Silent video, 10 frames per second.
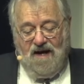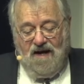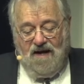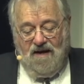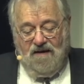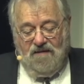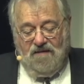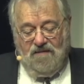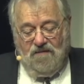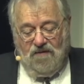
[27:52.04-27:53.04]
Uh,
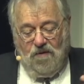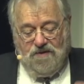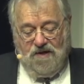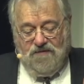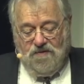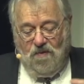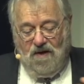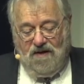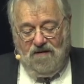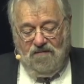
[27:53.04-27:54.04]
Gorbachev is
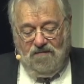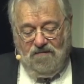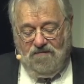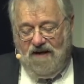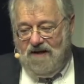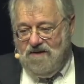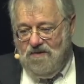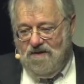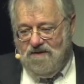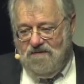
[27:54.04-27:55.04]
walking Reagan
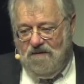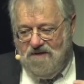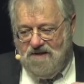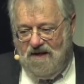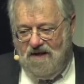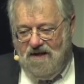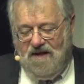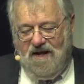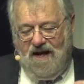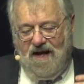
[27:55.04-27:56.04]
to his limousine,
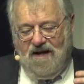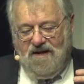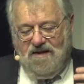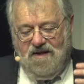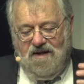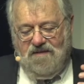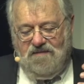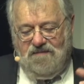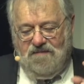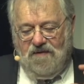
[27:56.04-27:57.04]
and
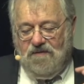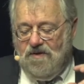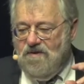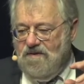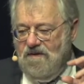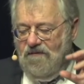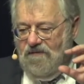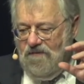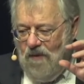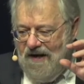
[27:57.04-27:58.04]
the, new, the
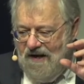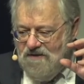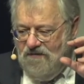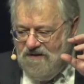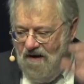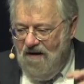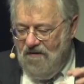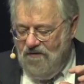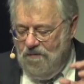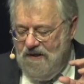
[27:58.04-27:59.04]
White House
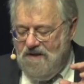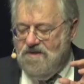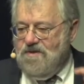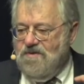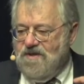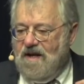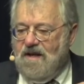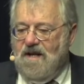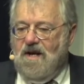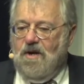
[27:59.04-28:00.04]
photographer, Pete
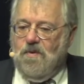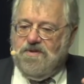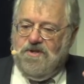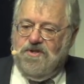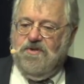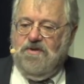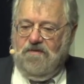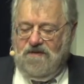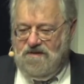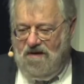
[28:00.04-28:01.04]
Souza, who was a
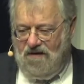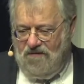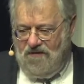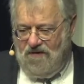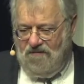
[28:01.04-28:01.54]
junior photographer